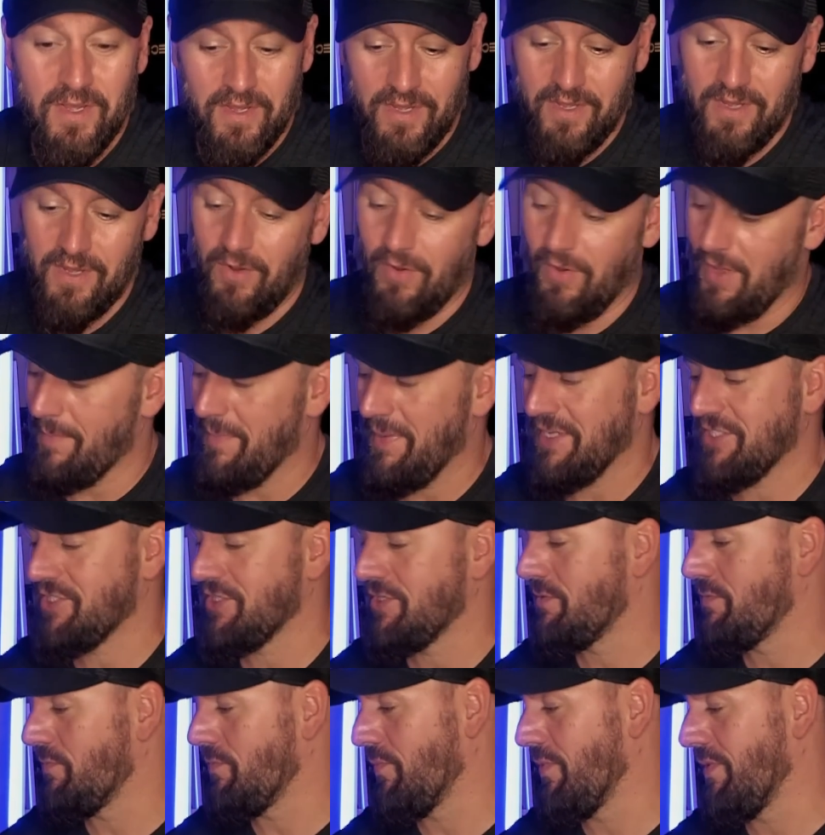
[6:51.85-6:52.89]
I
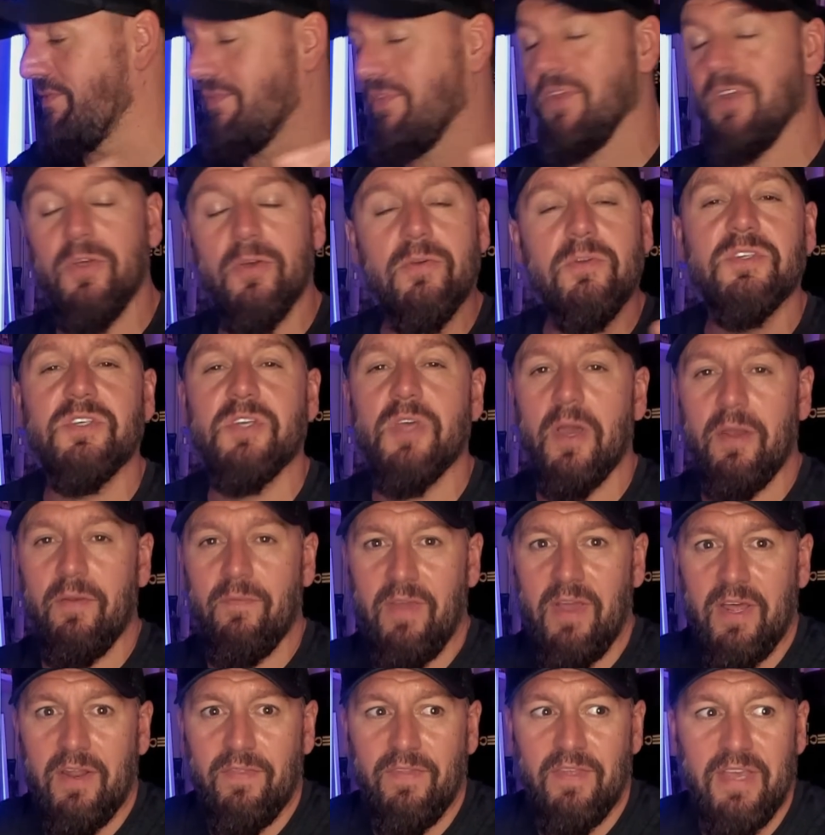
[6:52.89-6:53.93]
imagine with the news going
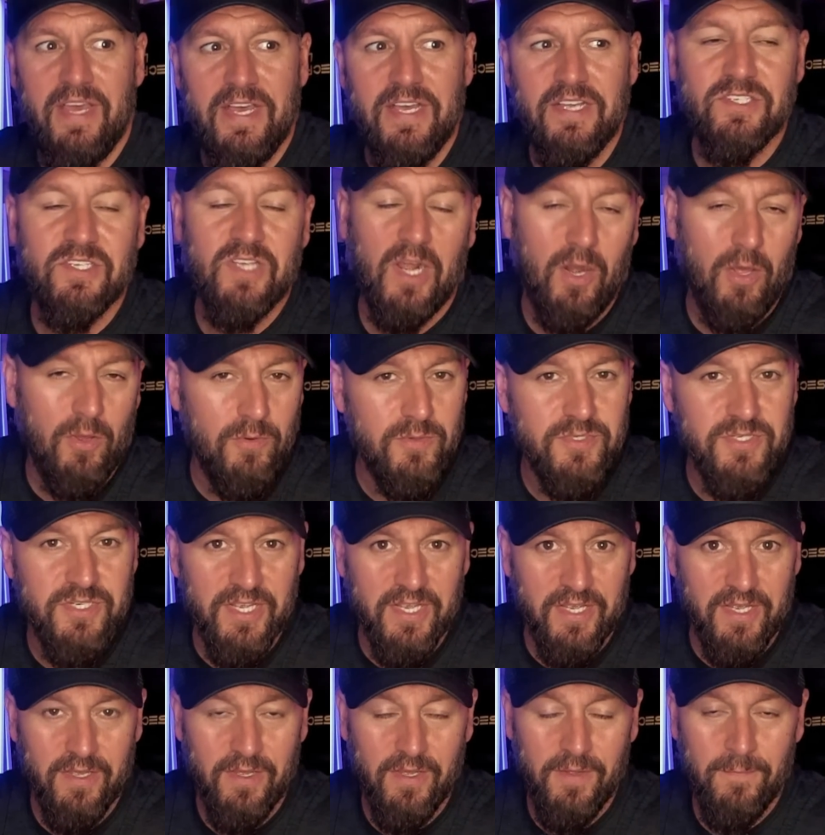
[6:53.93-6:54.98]
around and it is
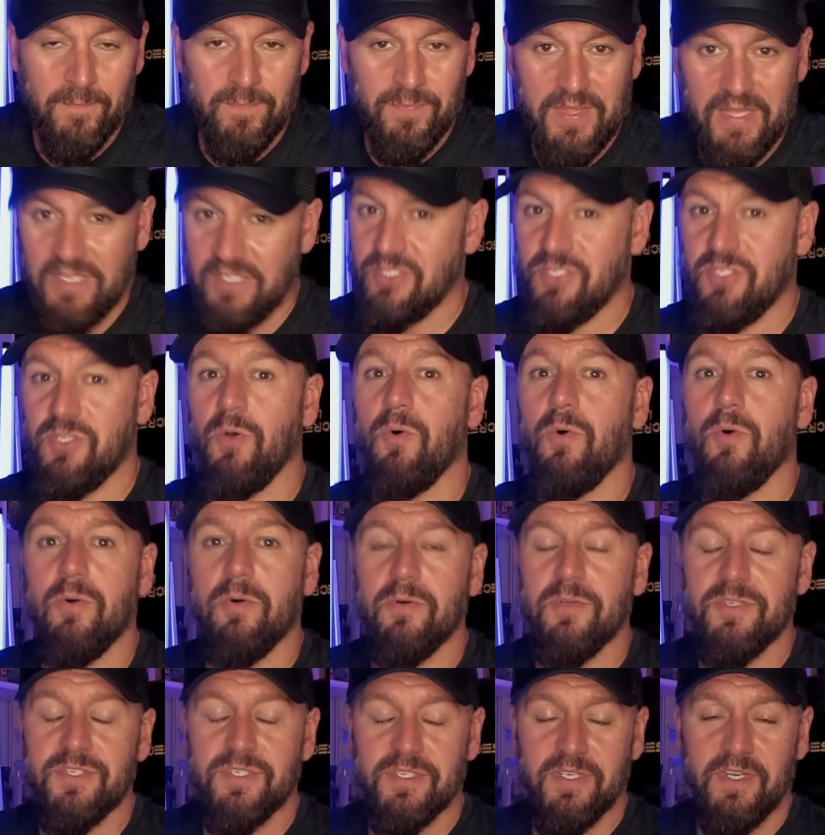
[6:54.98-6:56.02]
closing its
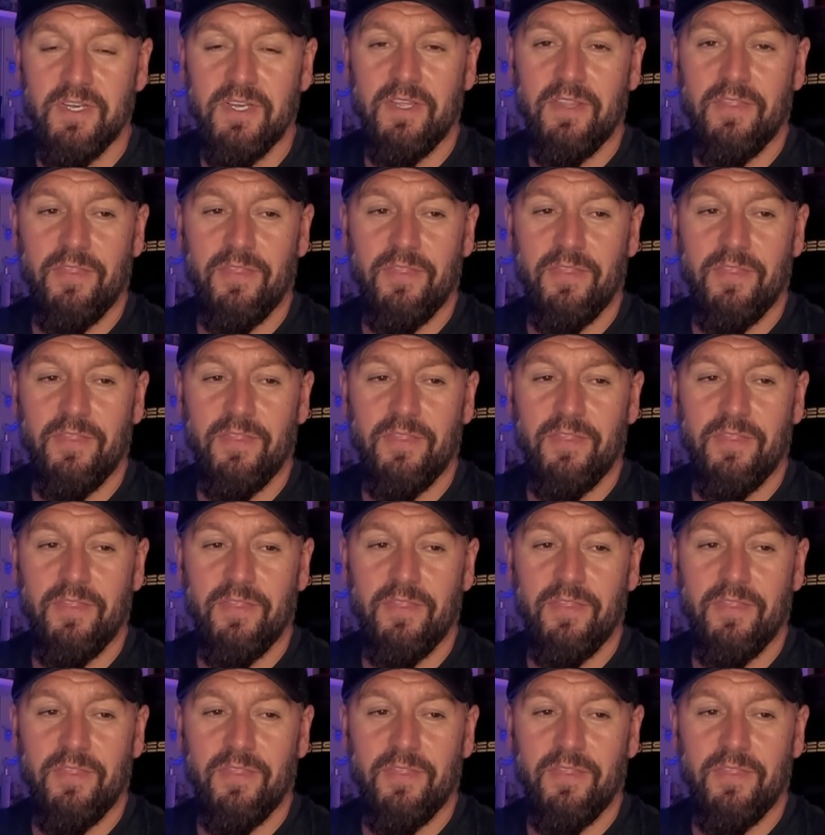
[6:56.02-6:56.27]
doors,